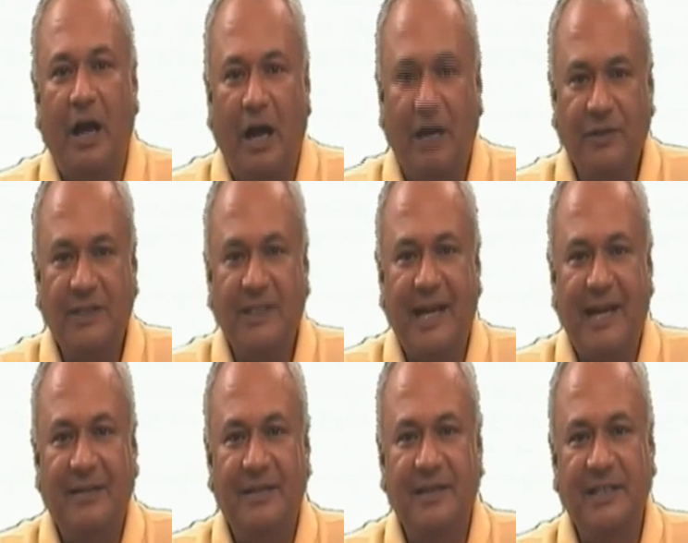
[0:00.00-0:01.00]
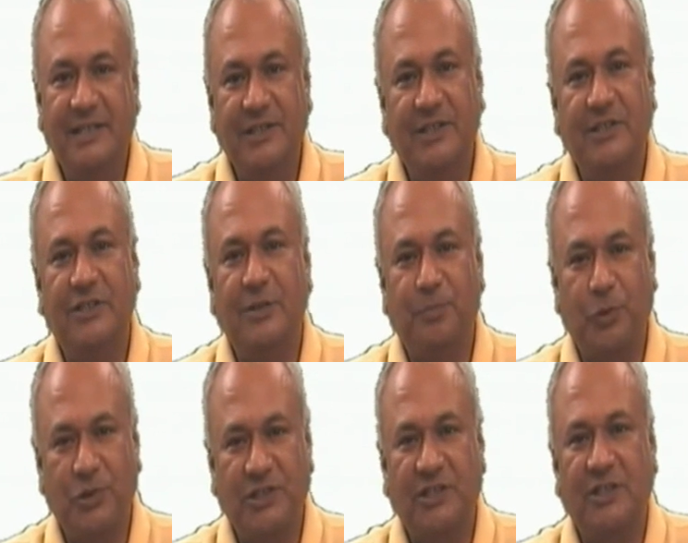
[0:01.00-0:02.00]
After that, the decision
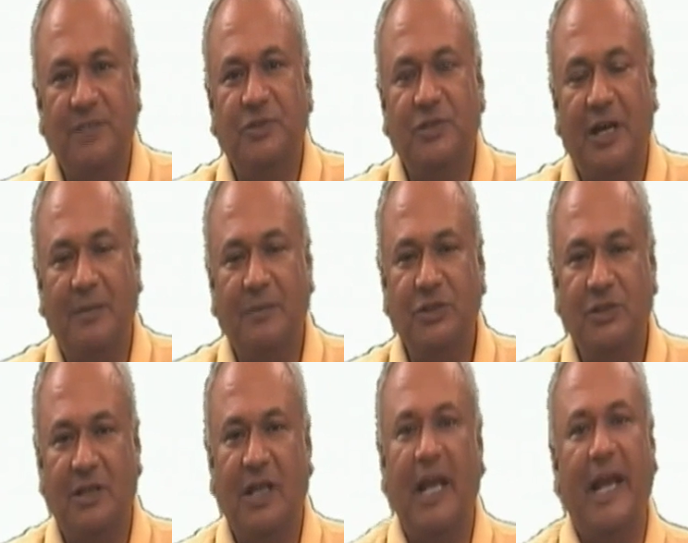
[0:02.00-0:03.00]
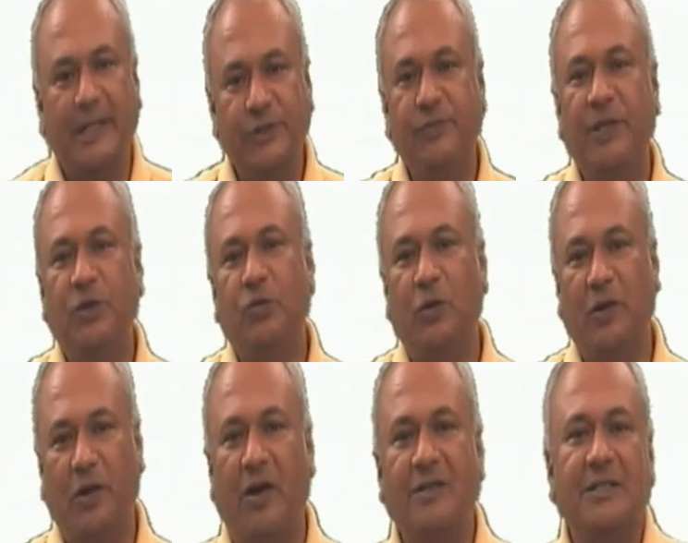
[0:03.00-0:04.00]
support systems comes. As we go
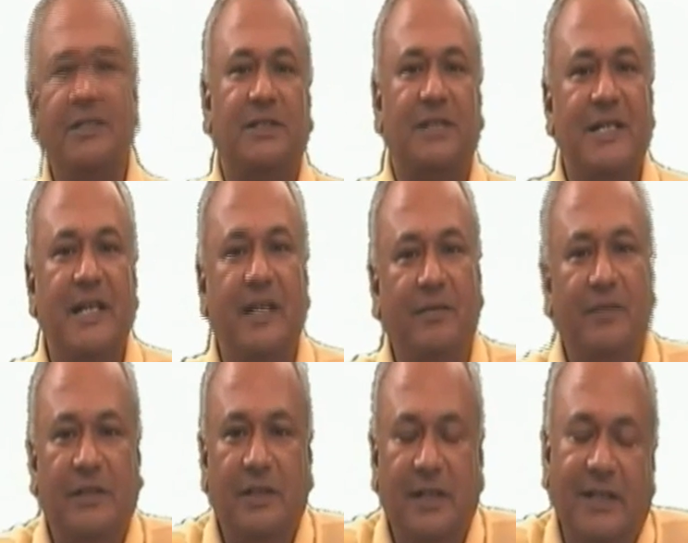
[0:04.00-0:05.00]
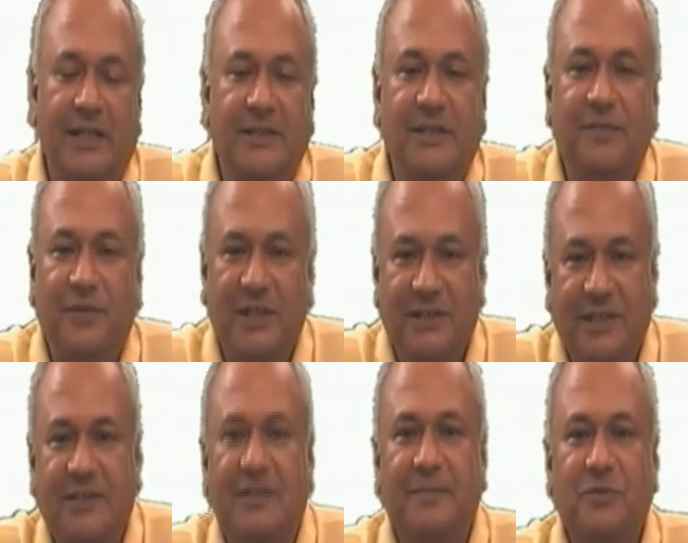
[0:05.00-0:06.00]
along studying these different
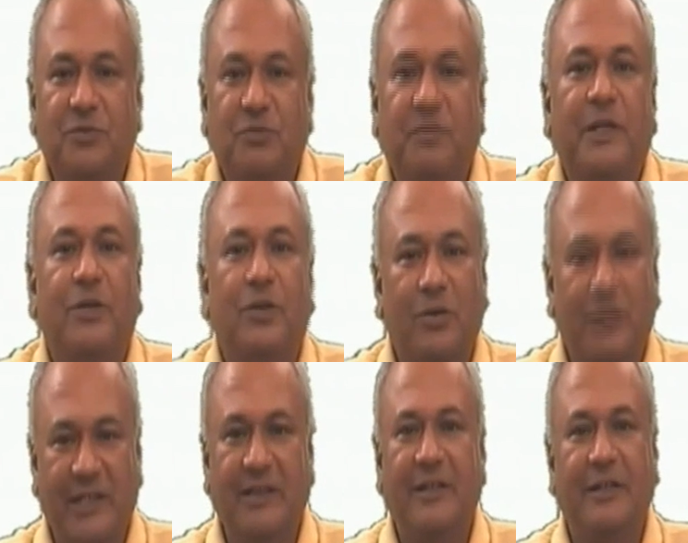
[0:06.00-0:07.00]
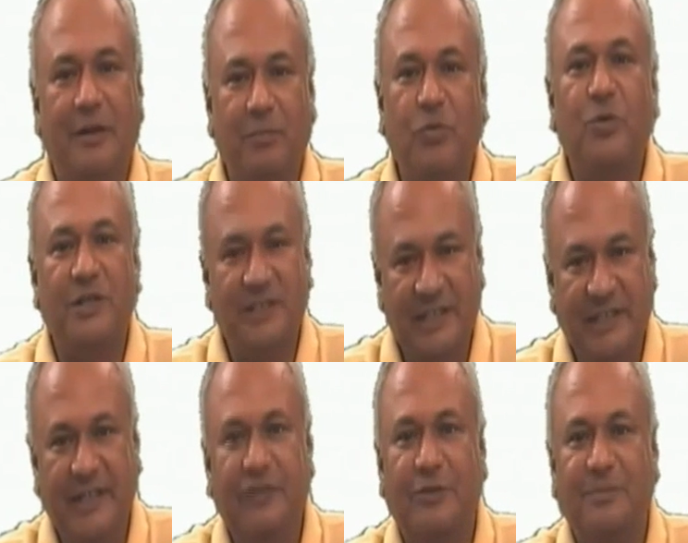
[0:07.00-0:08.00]
systems, we will go in little more
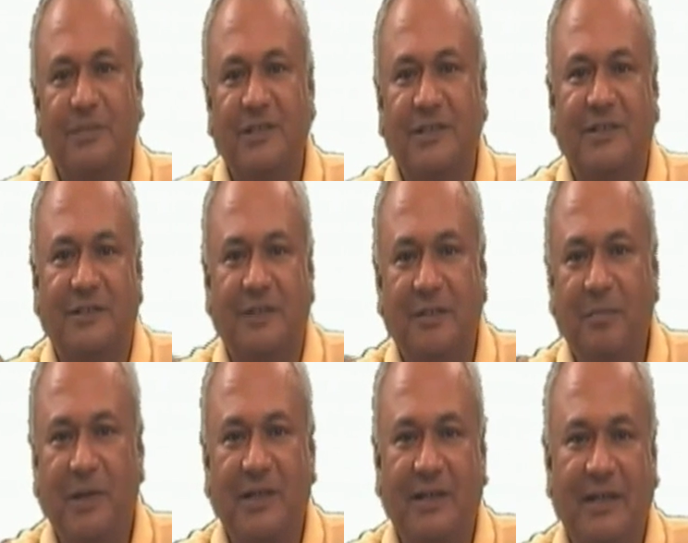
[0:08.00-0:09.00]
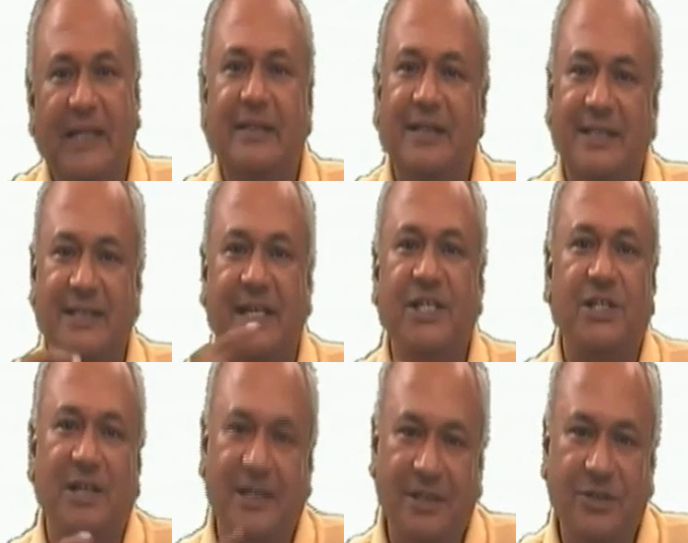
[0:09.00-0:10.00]
details of this system. But in this
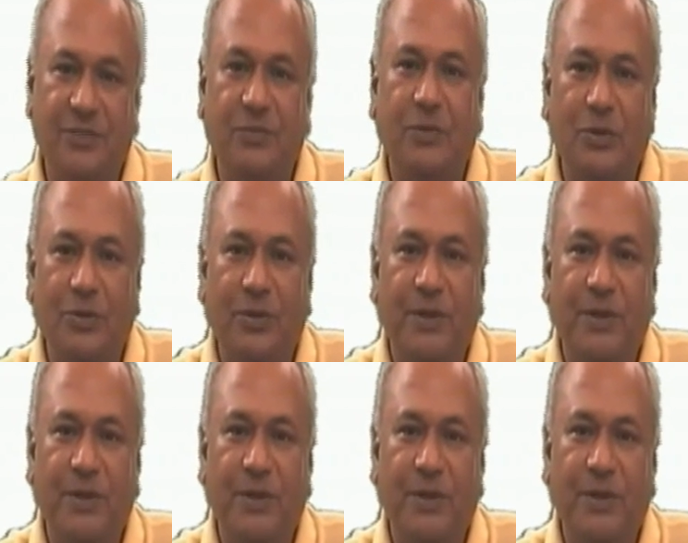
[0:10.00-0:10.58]
session, I just want to